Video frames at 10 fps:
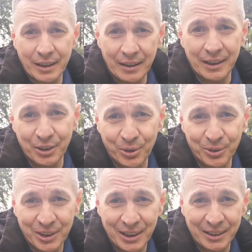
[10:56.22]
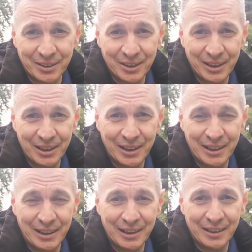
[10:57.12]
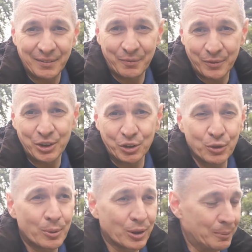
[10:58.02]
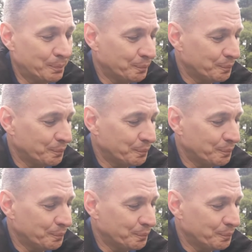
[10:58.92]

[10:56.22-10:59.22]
I'd like to contact Rangers Football Club.